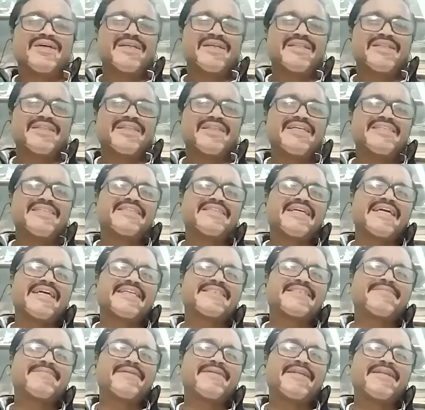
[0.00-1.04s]
these
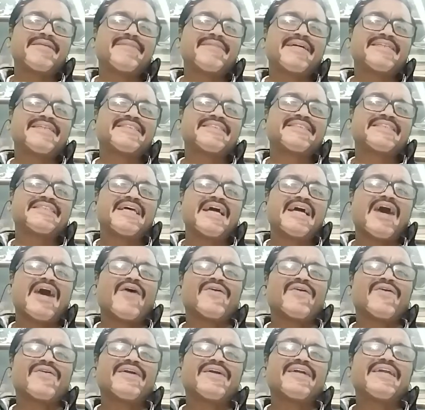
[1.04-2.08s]
experiments
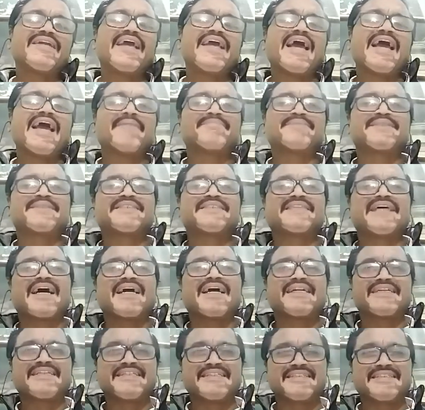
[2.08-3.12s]
already have
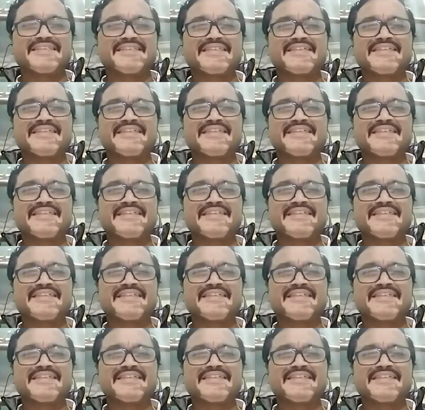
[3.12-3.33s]
started.